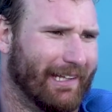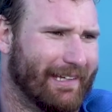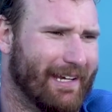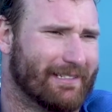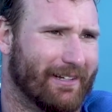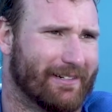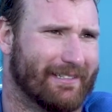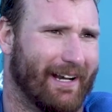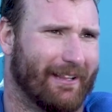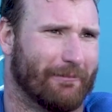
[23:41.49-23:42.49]
Like, he's
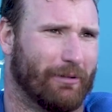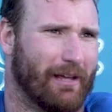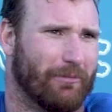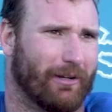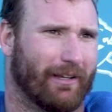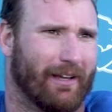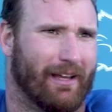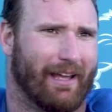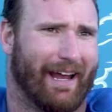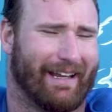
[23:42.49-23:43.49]
understanding the playbook,
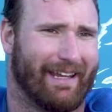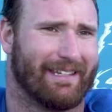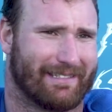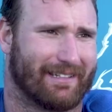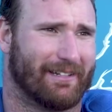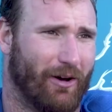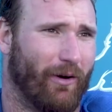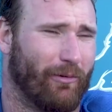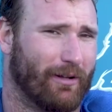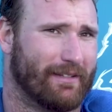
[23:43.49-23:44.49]
and he's
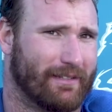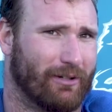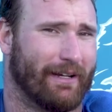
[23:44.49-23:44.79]
knowing what to do,